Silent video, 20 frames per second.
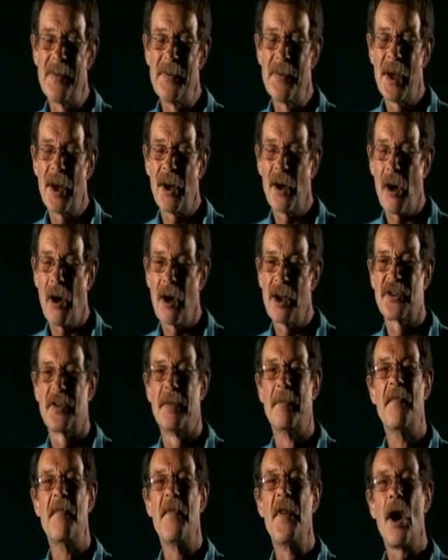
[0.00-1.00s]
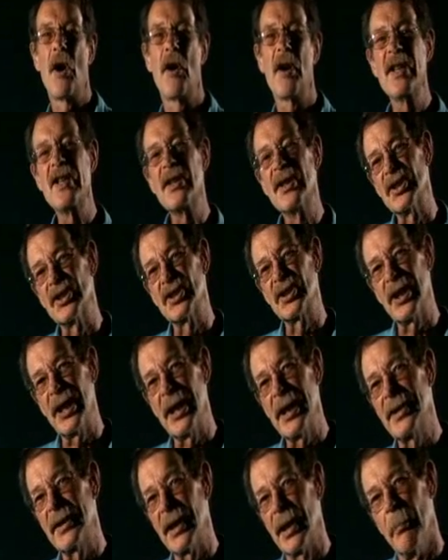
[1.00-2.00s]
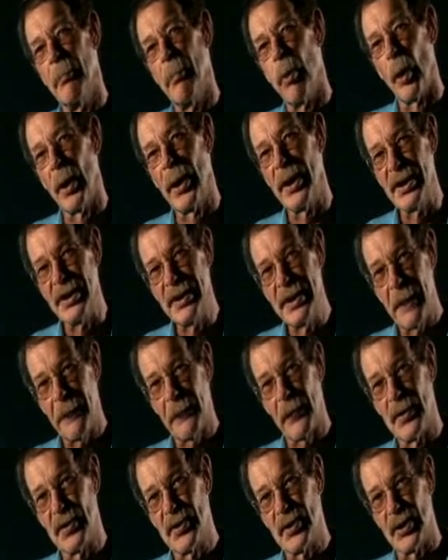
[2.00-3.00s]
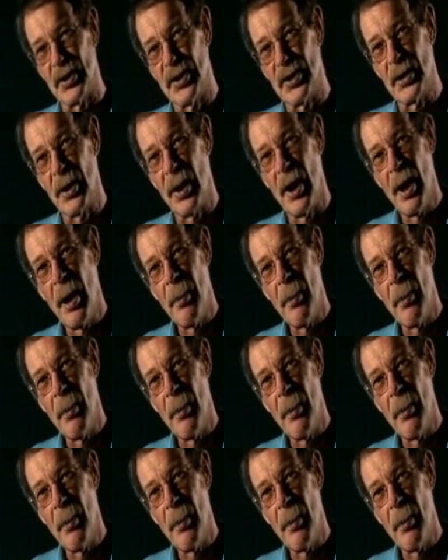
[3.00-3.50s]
there are some very distinct and important differences